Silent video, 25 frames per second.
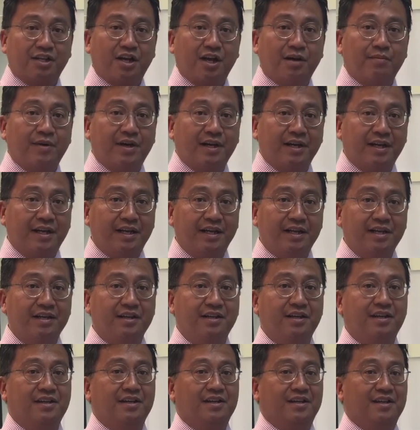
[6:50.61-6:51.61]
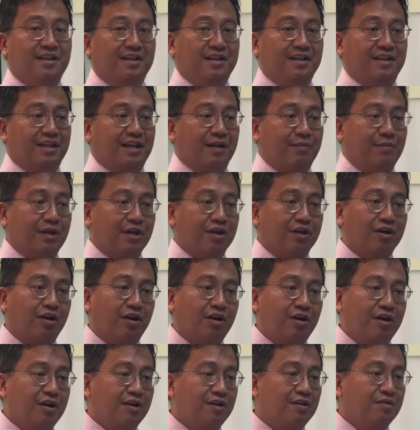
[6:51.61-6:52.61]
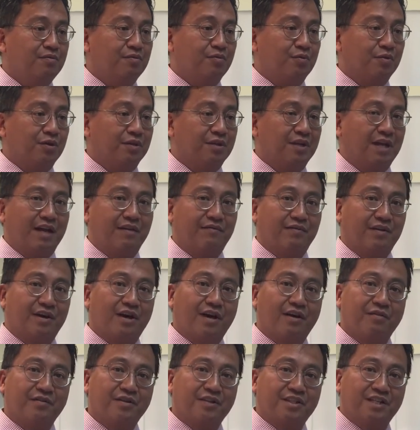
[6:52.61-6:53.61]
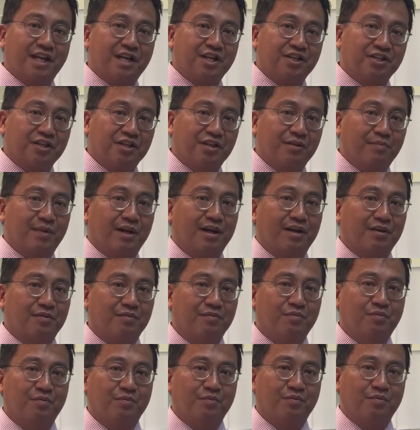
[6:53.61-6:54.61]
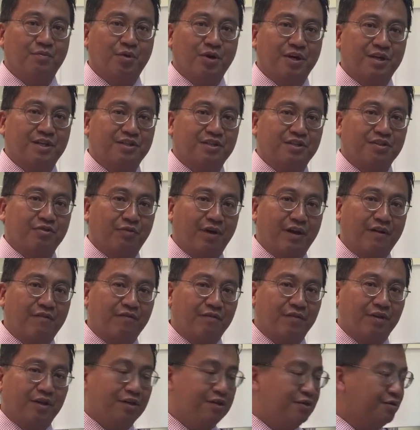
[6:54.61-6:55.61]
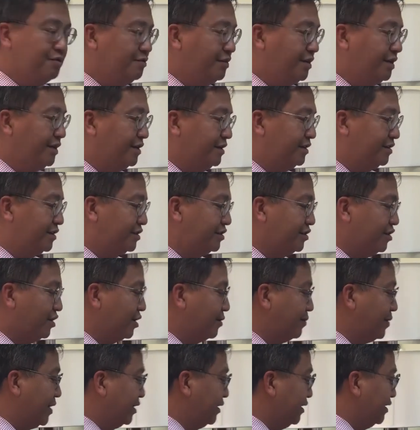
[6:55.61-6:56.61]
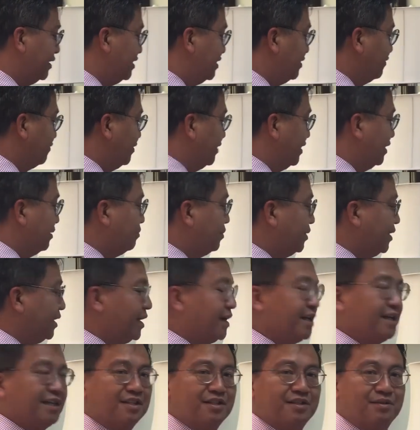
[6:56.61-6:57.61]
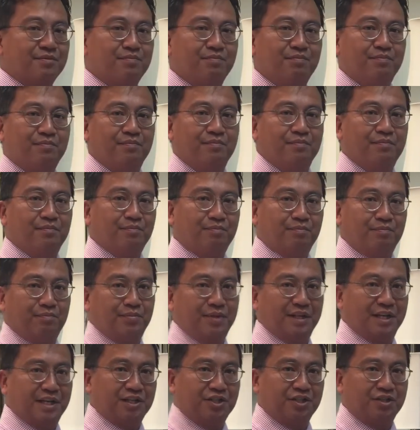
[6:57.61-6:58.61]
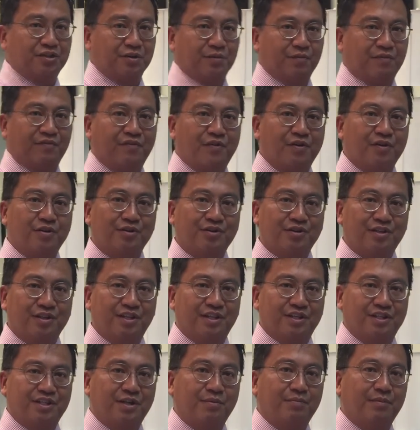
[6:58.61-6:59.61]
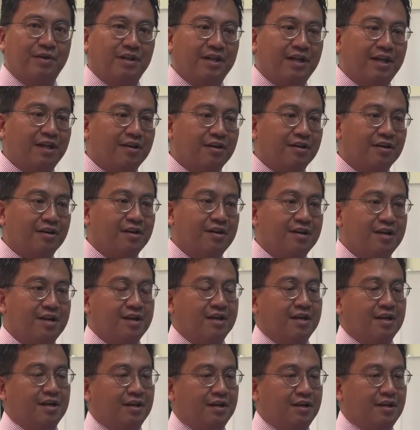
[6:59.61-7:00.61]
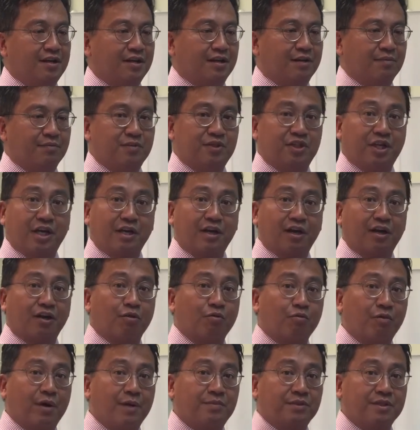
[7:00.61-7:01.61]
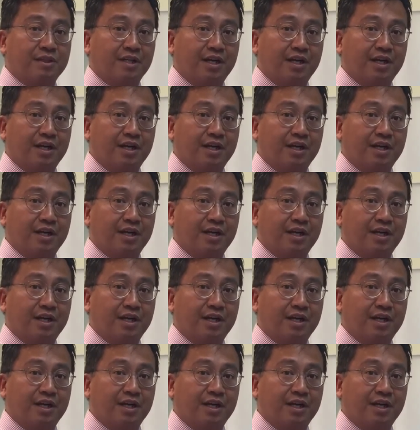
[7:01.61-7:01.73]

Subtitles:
thanks. Come on in, give me a call. We'll have a conversation about what's great for you and talk about the different implants. Place your photos in a simulator. Check out